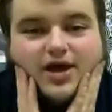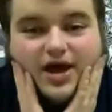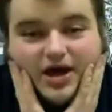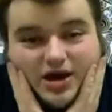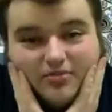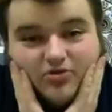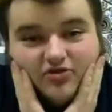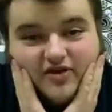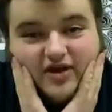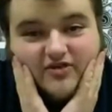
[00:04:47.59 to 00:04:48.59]
At number
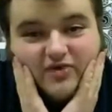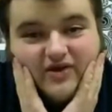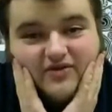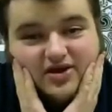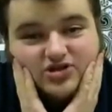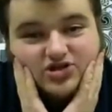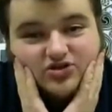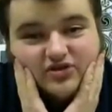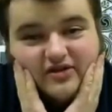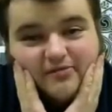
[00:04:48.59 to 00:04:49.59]
6, we have an
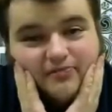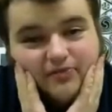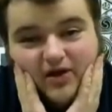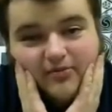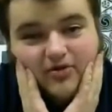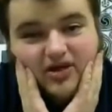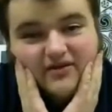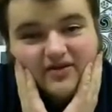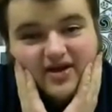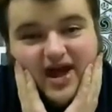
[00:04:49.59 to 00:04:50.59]
issue that's applicable
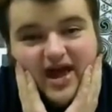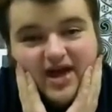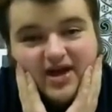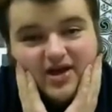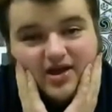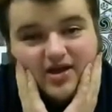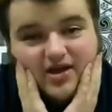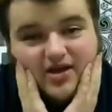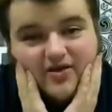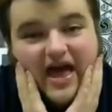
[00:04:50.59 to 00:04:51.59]
even today,
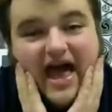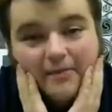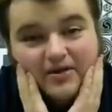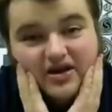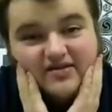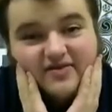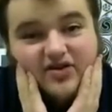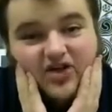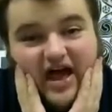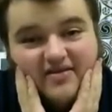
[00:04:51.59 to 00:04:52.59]
the happiness of the
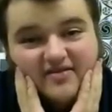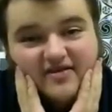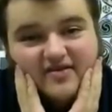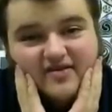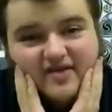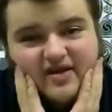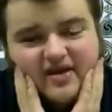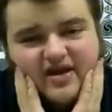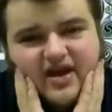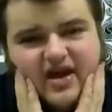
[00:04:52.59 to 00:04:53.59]
classes.
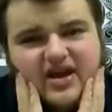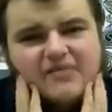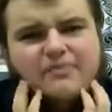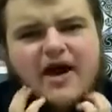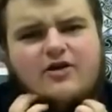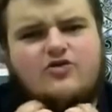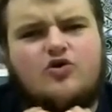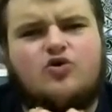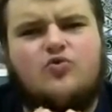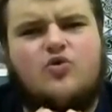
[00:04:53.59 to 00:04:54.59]
In Empire
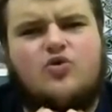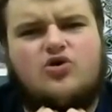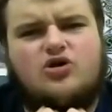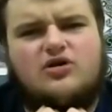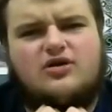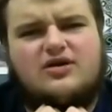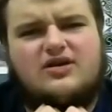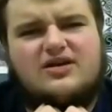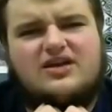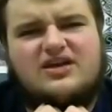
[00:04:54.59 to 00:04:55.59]
Total War,
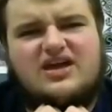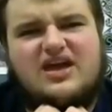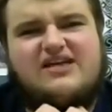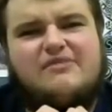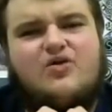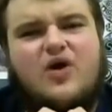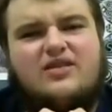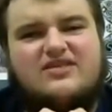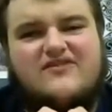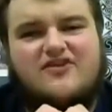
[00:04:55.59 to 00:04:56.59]
it can be
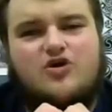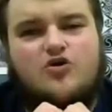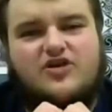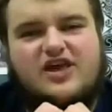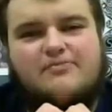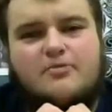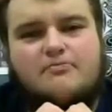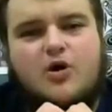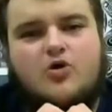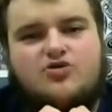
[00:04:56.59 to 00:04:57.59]
quite difficult to keep them
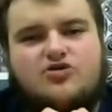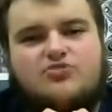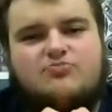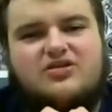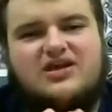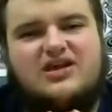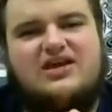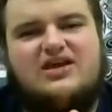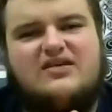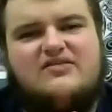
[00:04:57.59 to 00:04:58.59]
both
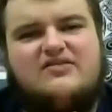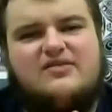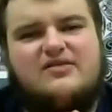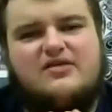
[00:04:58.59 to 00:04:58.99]
pleased.